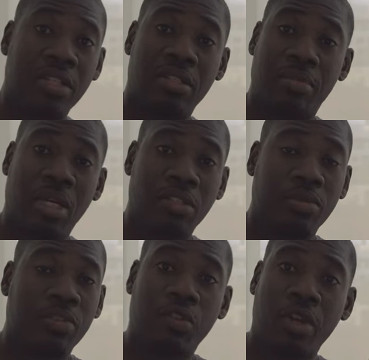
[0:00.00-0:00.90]
is the
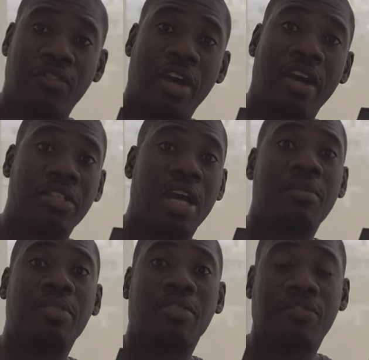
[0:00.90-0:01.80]
multiple, 45
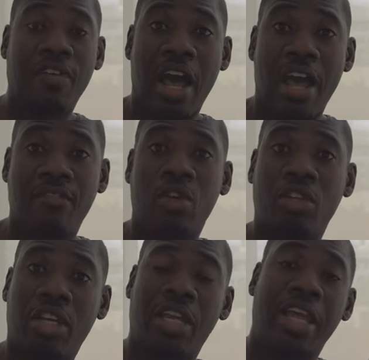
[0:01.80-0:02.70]
times the five, you're
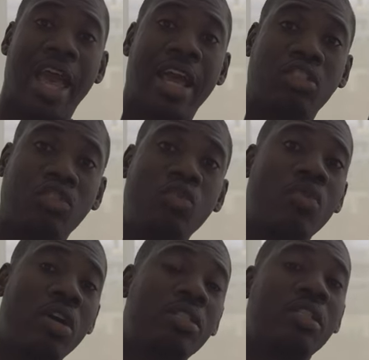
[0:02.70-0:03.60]
looking at
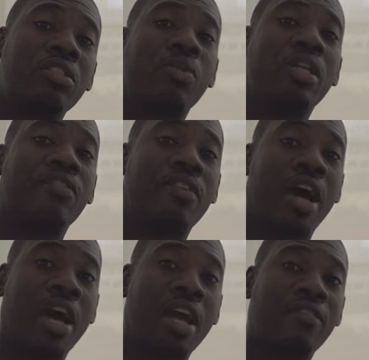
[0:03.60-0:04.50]

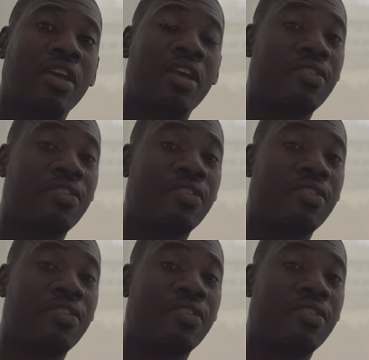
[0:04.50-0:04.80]
$225,000